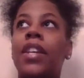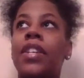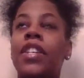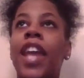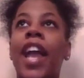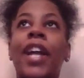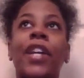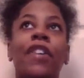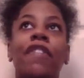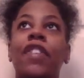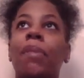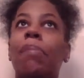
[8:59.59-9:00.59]

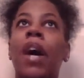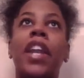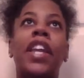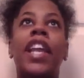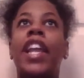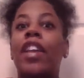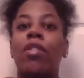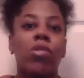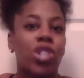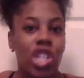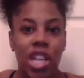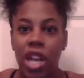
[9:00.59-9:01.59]
negative demonic
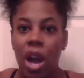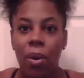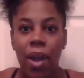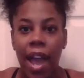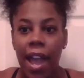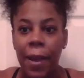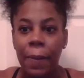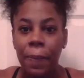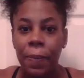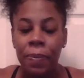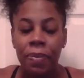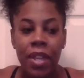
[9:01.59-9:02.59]
energy, okay?
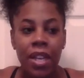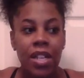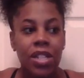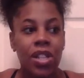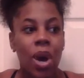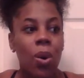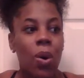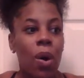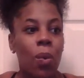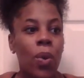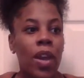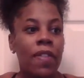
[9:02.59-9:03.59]

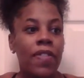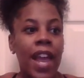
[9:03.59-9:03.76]
So with